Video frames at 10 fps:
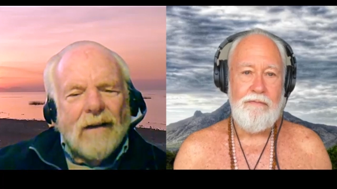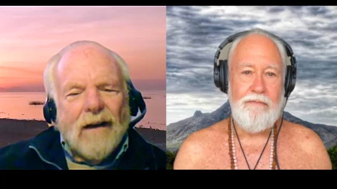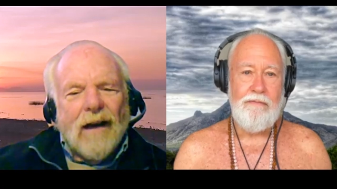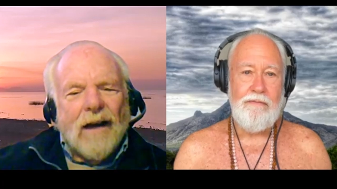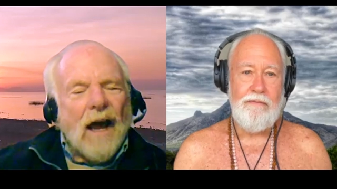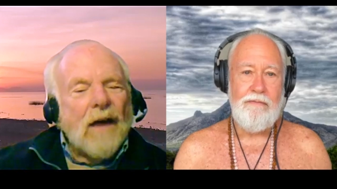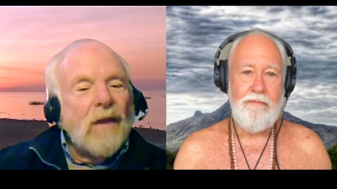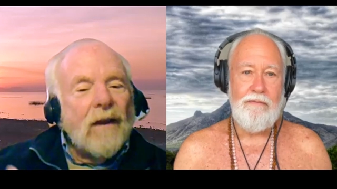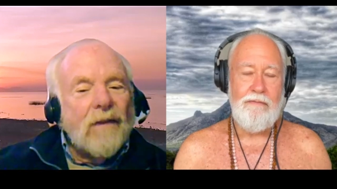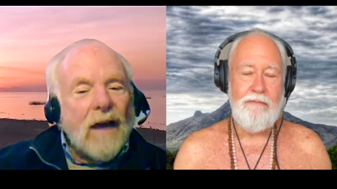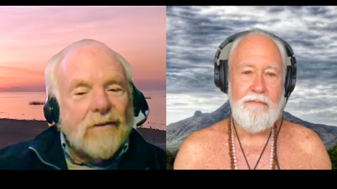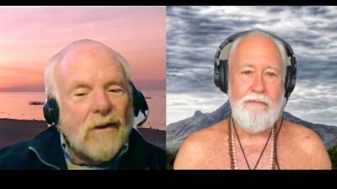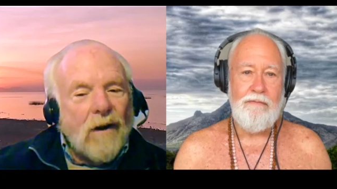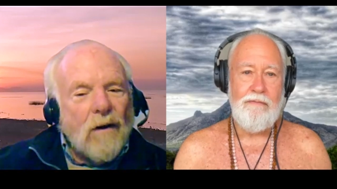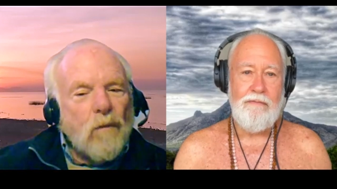Speaker 1: And I think that's
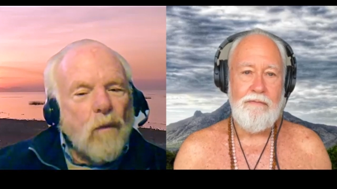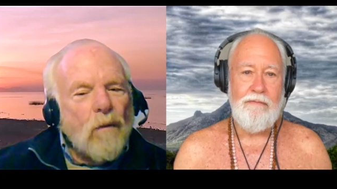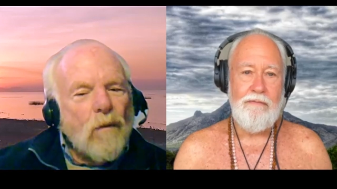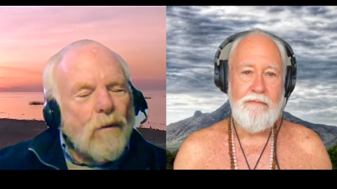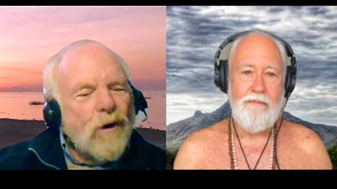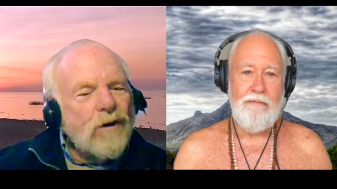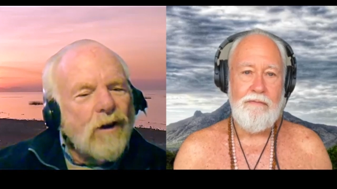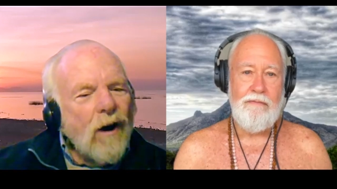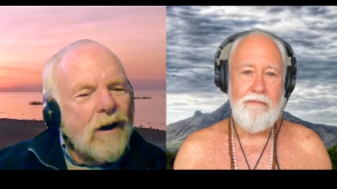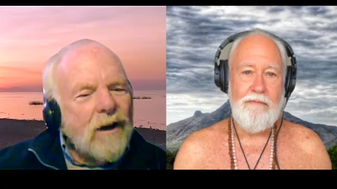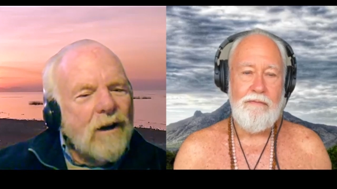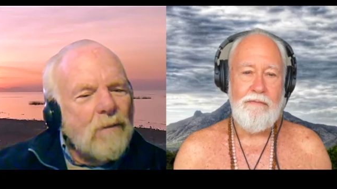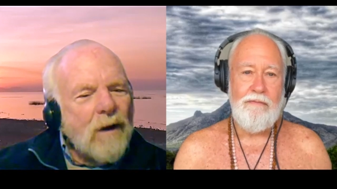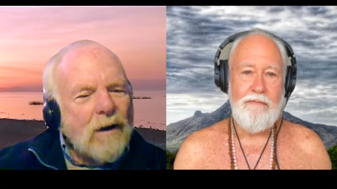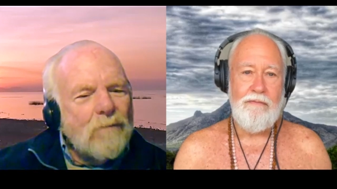uh, what we were talking
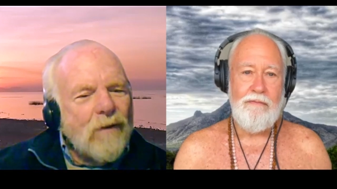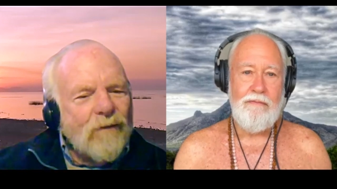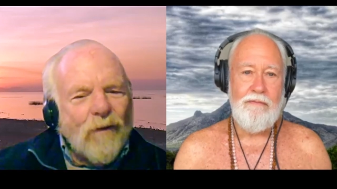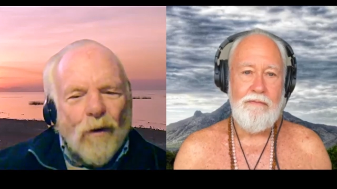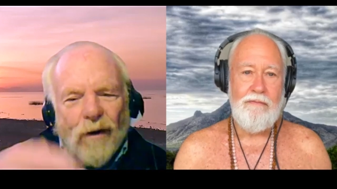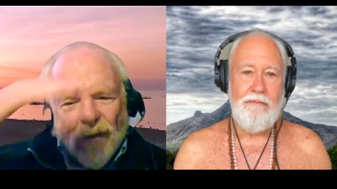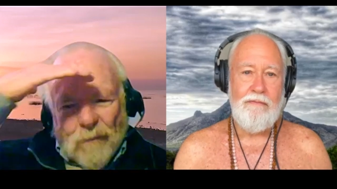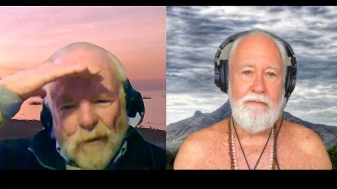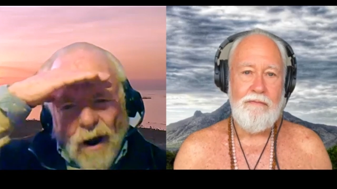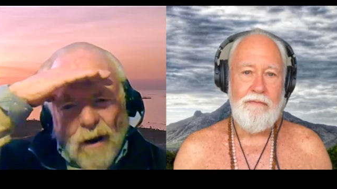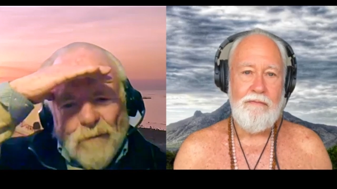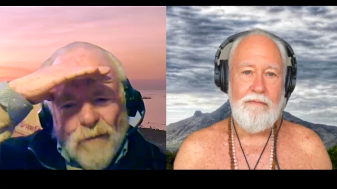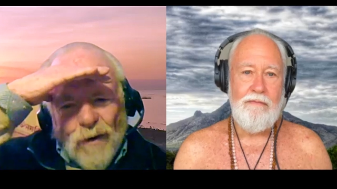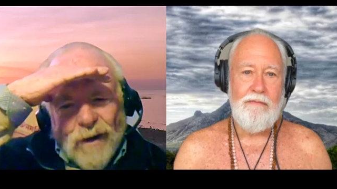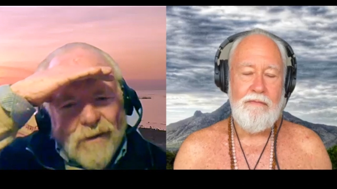about before the problem
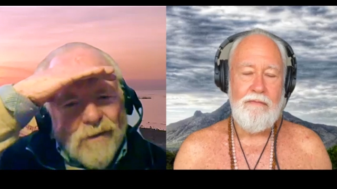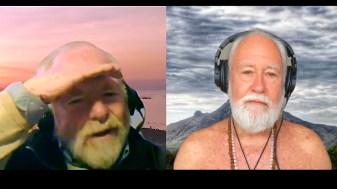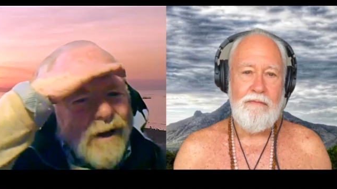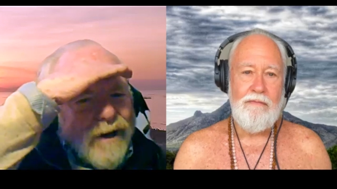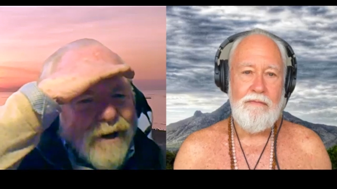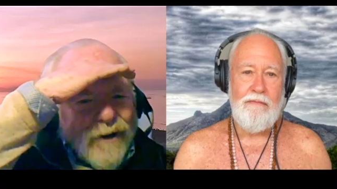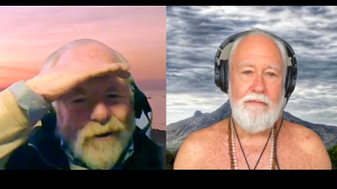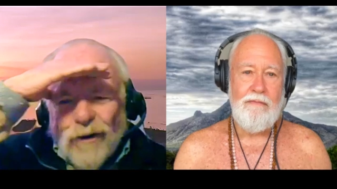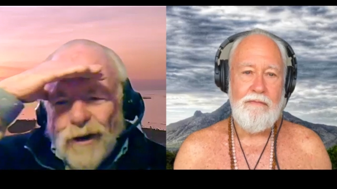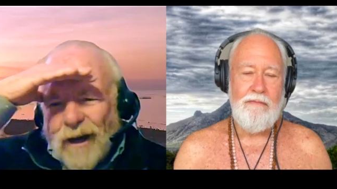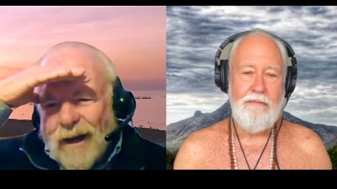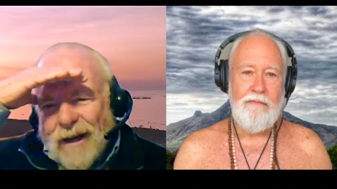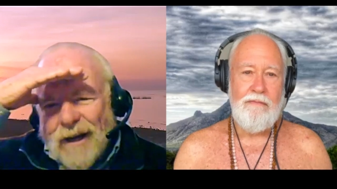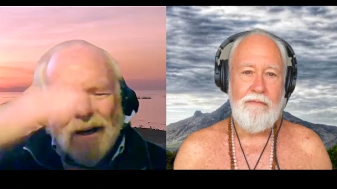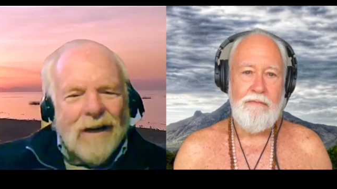with
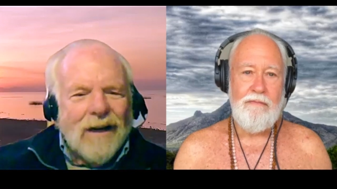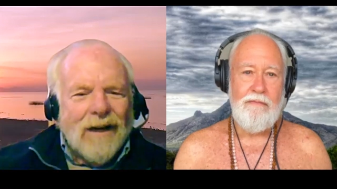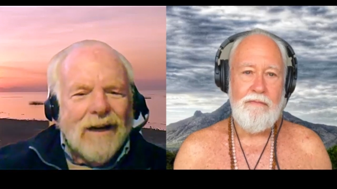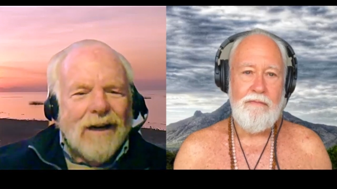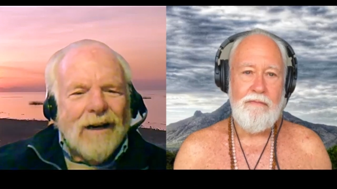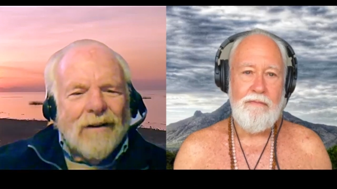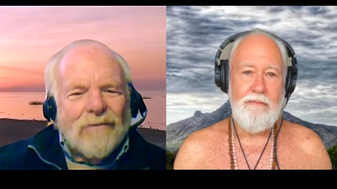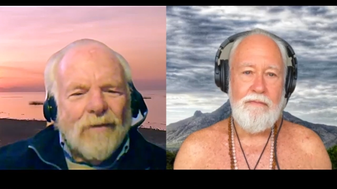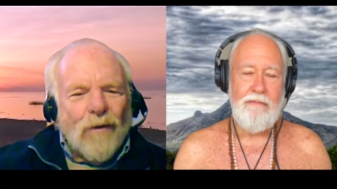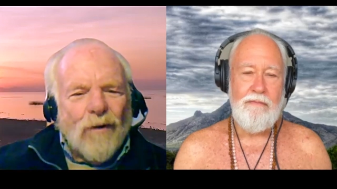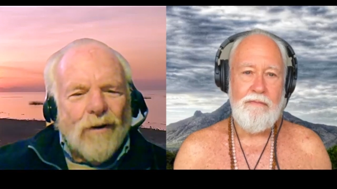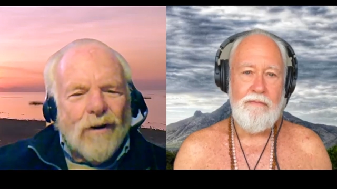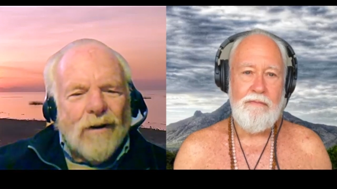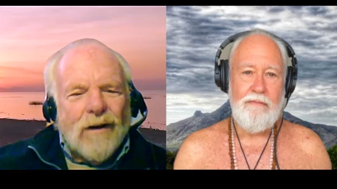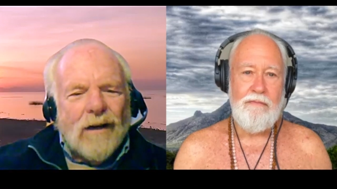looking
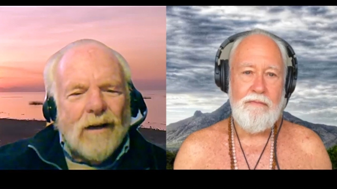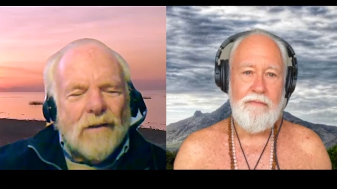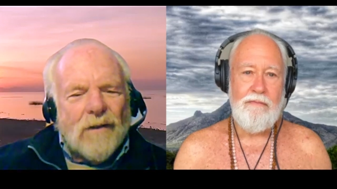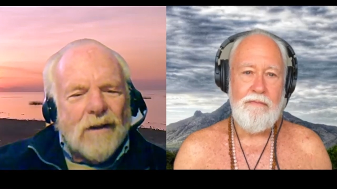for the